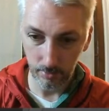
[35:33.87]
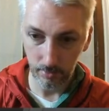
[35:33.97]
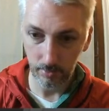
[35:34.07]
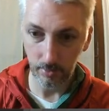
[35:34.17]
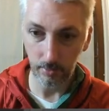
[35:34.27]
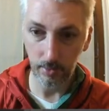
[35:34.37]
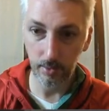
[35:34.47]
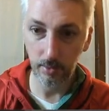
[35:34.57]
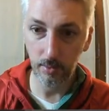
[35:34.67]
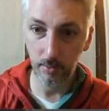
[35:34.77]
There we
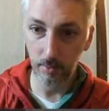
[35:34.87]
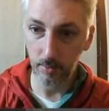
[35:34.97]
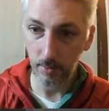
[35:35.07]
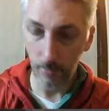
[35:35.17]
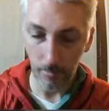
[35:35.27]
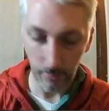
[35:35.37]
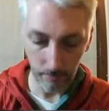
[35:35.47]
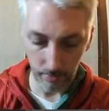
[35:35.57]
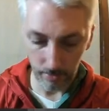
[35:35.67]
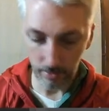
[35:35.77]
go.
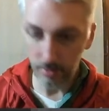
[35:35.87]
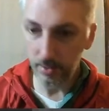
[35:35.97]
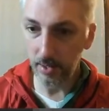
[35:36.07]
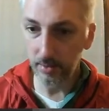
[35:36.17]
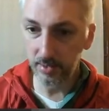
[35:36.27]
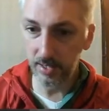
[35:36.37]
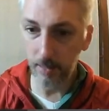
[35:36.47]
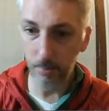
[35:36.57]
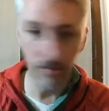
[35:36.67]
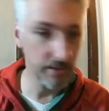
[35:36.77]
Then I'll sample
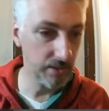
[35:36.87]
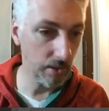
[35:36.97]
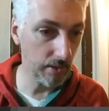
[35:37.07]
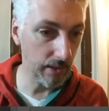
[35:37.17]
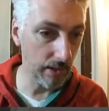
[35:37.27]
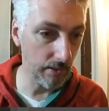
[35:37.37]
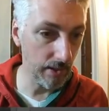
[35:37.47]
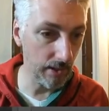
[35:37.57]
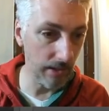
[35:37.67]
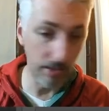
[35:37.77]
this dark area
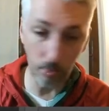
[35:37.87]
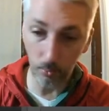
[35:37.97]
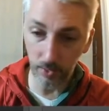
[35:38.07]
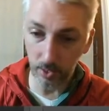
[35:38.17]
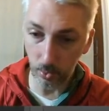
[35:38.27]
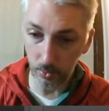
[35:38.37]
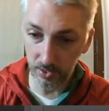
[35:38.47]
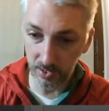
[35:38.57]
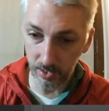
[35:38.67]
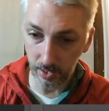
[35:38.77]
and only go
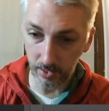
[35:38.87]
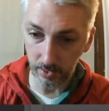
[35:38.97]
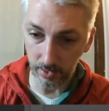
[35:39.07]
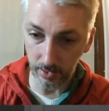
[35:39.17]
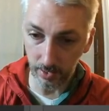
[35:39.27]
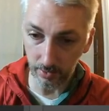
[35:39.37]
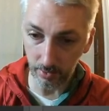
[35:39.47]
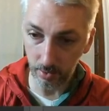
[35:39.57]
slightly lighter.